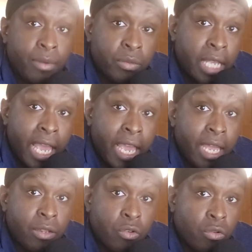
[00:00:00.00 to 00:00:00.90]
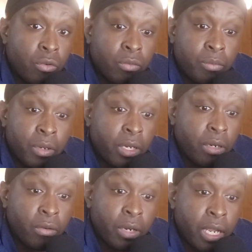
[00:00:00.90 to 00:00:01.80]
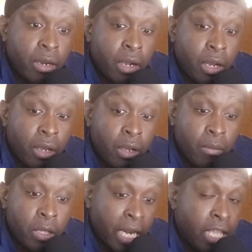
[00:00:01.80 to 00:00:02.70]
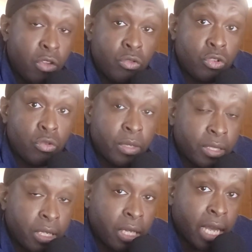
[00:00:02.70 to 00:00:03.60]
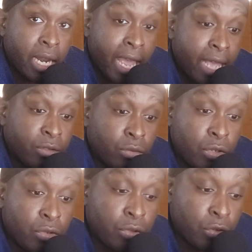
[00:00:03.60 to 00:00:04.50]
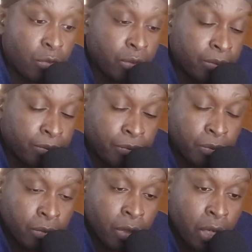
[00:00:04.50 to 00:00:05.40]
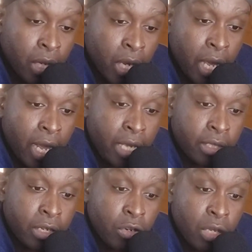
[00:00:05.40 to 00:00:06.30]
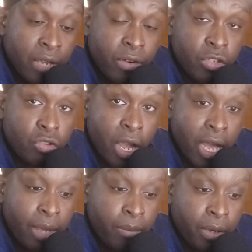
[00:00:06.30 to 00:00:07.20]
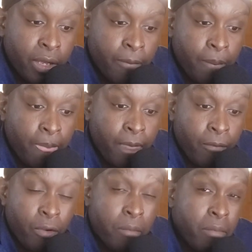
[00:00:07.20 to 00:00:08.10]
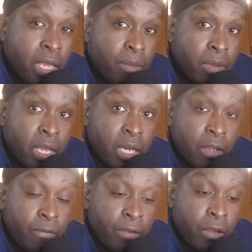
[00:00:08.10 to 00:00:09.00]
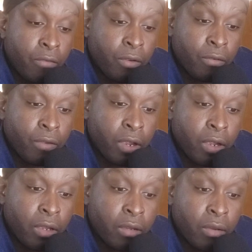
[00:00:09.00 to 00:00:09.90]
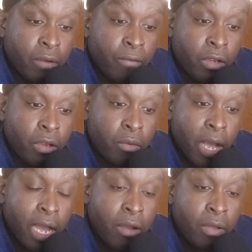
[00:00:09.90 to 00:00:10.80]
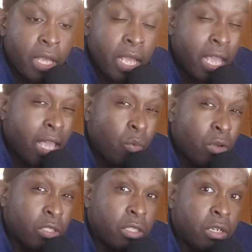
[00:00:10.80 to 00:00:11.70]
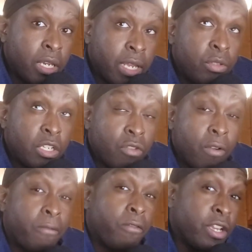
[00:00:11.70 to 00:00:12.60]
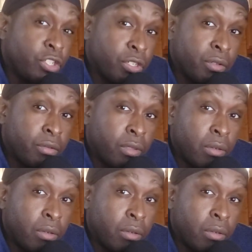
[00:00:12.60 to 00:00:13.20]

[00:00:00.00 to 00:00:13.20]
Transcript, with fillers: It was an ad. Google putting it on there. Um, looking at YouTube and seeing a lot of ads on YouTube, and I said, you know, give it a try. But for me, being in the field for a very good uh, for a good while, it was good. It was a good refresher.